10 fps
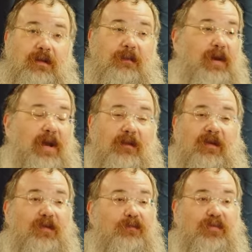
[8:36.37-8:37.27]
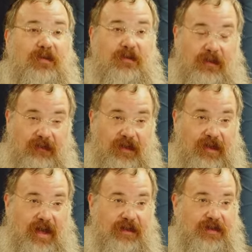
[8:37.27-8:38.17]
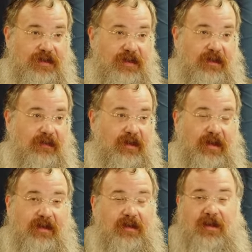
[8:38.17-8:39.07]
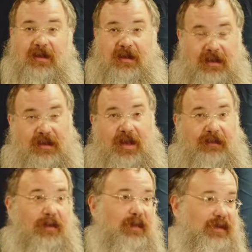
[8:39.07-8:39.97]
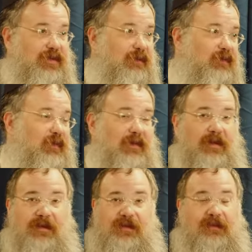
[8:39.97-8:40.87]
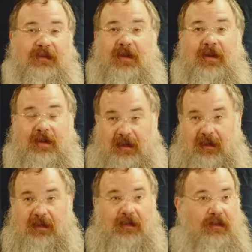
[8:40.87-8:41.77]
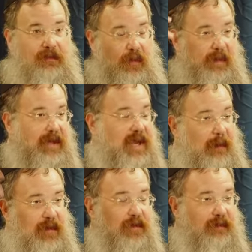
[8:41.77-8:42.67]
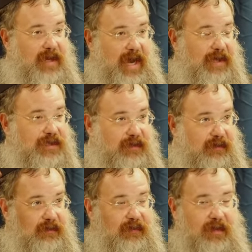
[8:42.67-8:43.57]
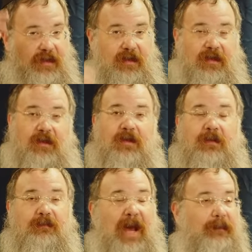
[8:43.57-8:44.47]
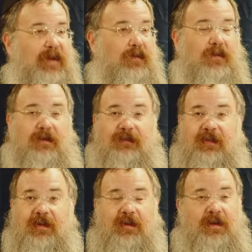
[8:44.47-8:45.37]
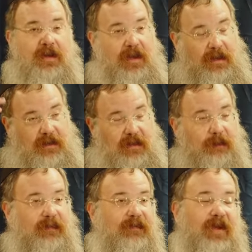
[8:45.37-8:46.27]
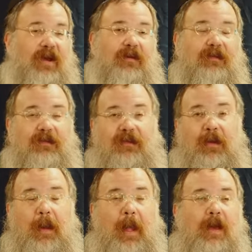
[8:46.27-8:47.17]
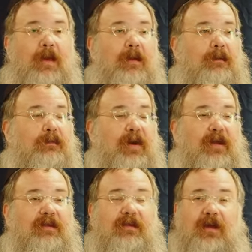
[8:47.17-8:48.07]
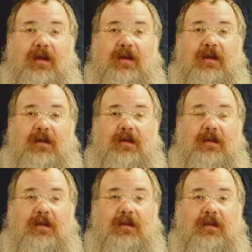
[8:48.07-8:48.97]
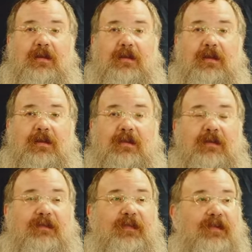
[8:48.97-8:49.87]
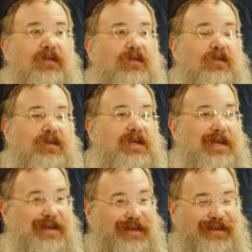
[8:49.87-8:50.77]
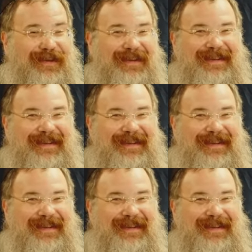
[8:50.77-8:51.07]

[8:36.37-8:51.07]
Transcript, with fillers: the body wasn't producing consciousness, like, uh, as I mentioned earlier, just so many chemical reactions popping off in a clump of cells, but uh, the, the, the, physical gear,